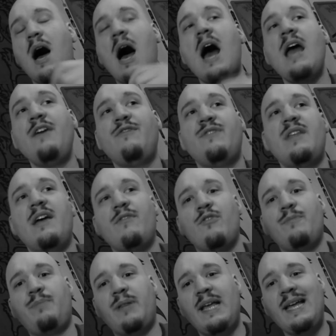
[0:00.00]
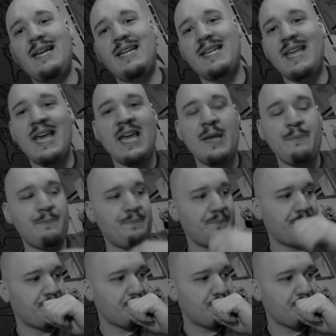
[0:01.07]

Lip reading: I've never played a game